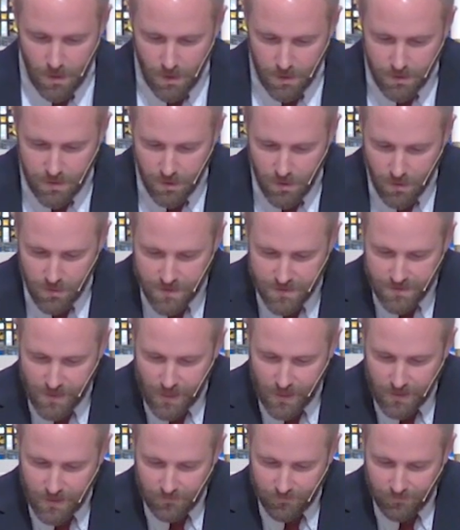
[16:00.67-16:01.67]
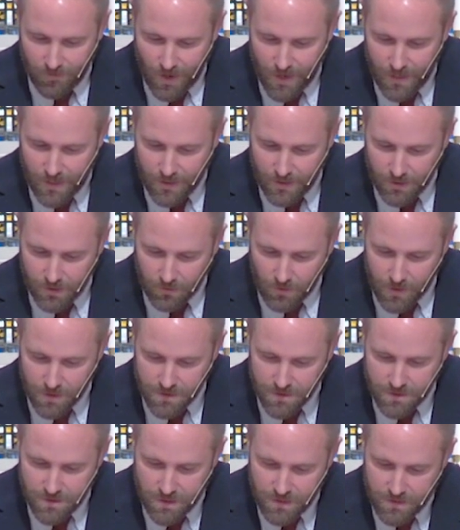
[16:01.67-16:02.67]
to those sanctified in
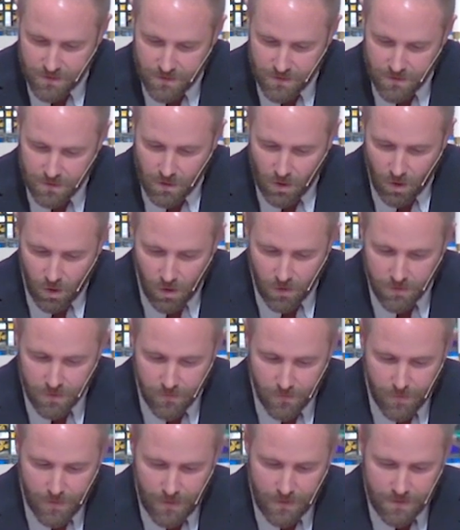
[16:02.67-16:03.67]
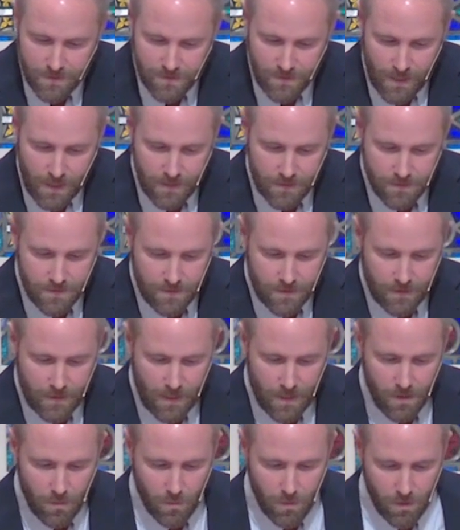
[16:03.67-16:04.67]
Christ Jesus, called to be saints,
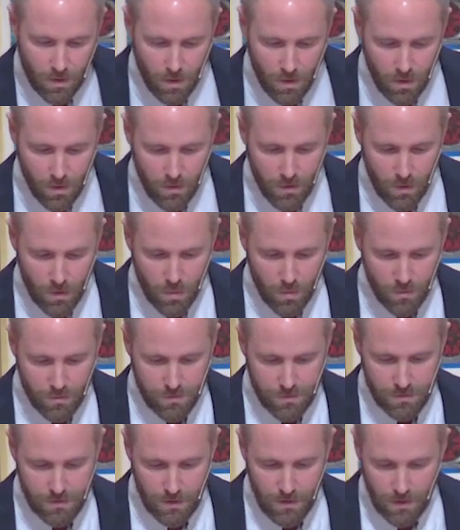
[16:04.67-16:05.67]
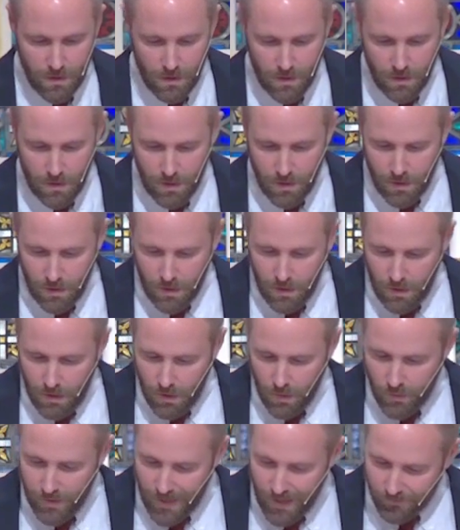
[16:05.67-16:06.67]
together with all those
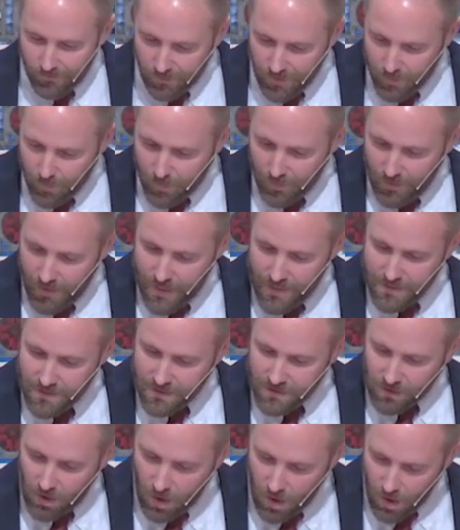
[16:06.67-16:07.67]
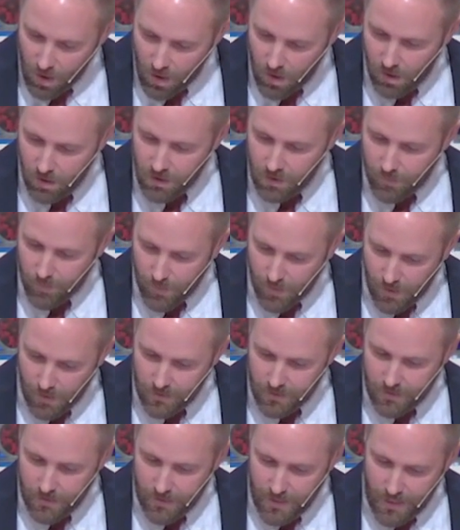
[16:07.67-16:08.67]
who in every place call upon
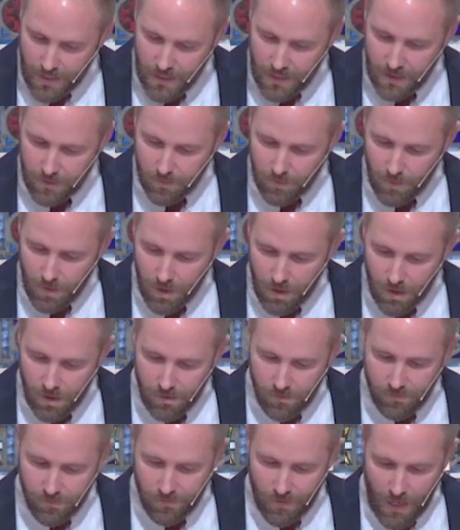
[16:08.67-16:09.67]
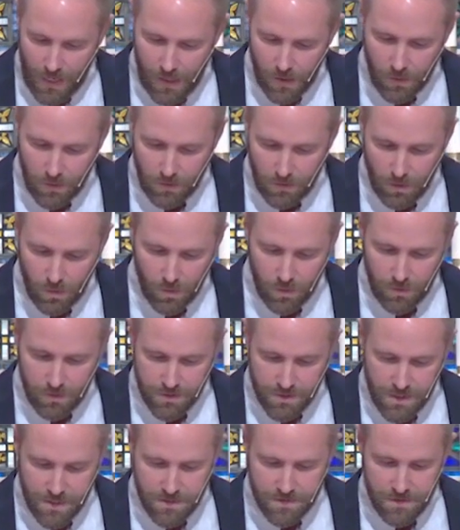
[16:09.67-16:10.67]
the name of our Lord
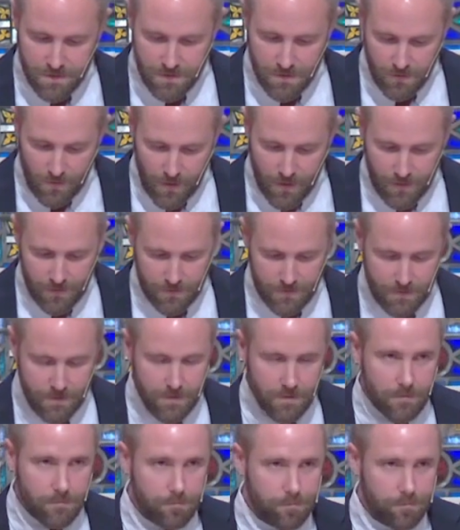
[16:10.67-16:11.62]
Jesus Christ.